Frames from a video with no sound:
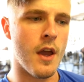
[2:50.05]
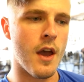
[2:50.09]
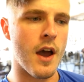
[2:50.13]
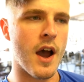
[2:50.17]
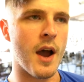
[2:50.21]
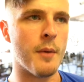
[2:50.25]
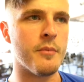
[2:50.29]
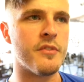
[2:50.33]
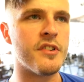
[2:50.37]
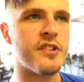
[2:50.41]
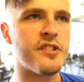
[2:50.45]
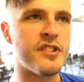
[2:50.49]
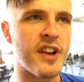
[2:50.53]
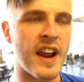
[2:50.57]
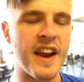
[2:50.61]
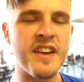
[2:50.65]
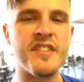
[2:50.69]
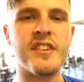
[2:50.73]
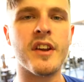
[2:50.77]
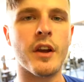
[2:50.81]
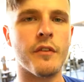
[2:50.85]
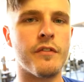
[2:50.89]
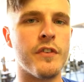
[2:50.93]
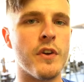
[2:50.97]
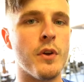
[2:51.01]
I'm just
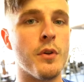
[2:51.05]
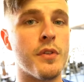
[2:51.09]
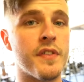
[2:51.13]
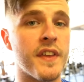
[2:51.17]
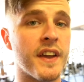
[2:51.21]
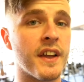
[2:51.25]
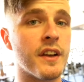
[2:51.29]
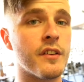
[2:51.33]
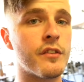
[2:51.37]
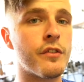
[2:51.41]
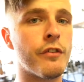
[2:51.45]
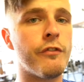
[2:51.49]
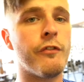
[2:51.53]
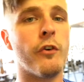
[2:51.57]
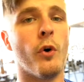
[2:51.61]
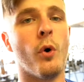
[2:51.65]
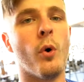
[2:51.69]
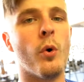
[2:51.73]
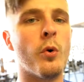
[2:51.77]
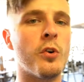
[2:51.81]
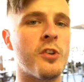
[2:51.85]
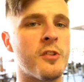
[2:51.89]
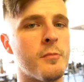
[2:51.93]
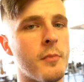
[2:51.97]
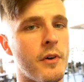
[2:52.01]
changing a few things for
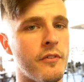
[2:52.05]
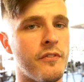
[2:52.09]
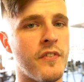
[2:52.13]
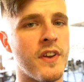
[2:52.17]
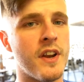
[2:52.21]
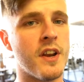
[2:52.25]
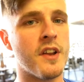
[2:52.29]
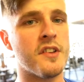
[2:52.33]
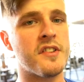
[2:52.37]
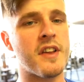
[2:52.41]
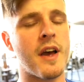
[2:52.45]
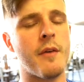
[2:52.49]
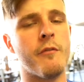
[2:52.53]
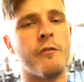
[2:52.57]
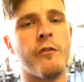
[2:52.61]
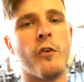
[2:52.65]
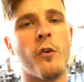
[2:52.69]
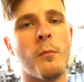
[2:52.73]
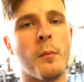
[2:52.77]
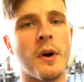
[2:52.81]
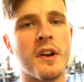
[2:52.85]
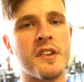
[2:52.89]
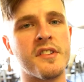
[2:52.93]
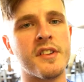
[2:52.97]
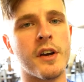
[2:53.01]
Ultimate Fitness and
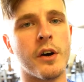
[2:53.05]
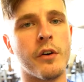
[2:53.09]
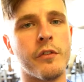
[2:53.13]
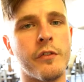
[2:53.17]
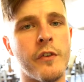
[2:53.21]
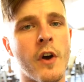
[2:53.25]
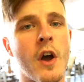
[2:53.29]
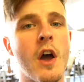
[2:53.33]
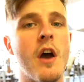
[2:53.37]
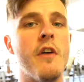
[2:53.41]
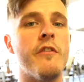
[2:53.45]
for myself,